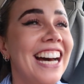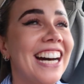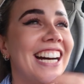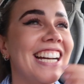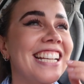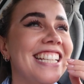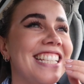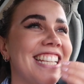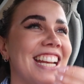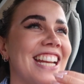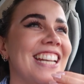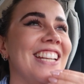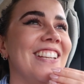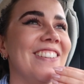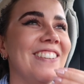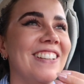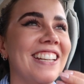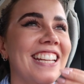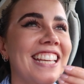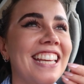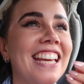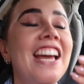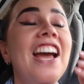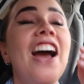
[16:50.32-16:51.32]
I
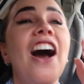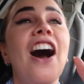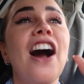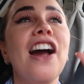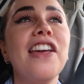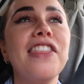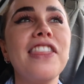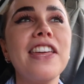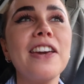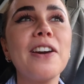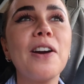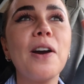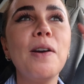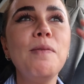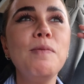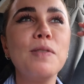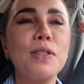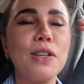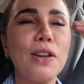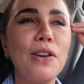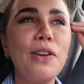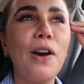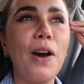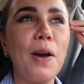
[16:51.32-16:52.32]
genuinely, I think I'm
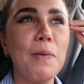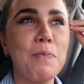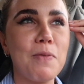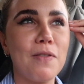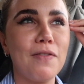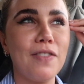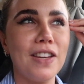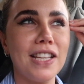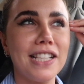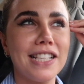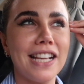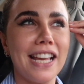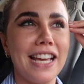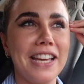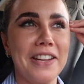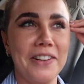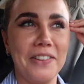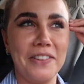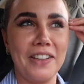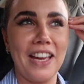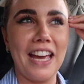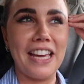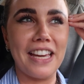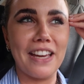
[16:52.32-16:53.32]
so hyperfixated
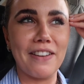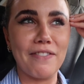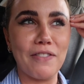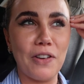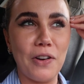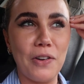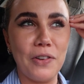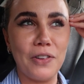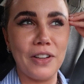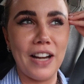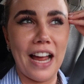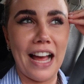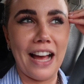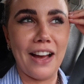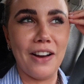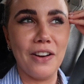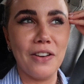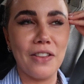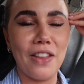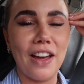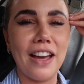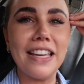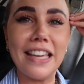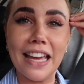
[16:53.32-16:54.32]
on getting it wrong now
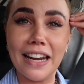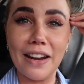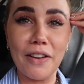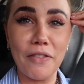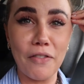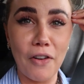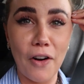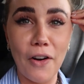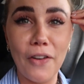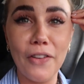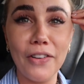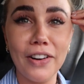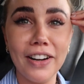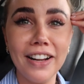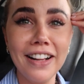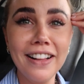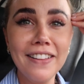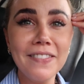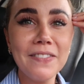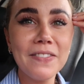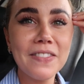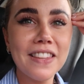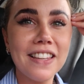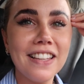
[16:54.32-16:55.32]
that I get it wrong.
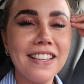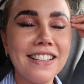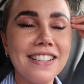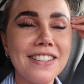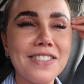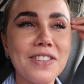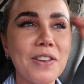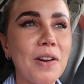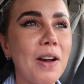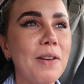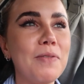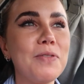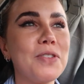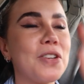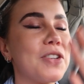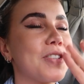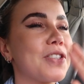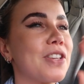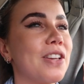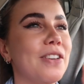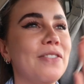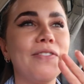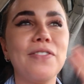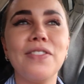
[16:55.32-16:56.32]
So I'm just,
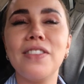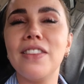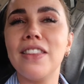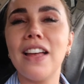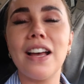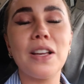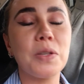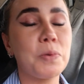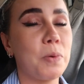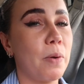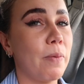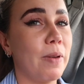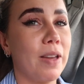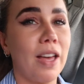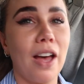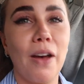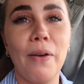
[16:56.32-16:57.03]
that's where we're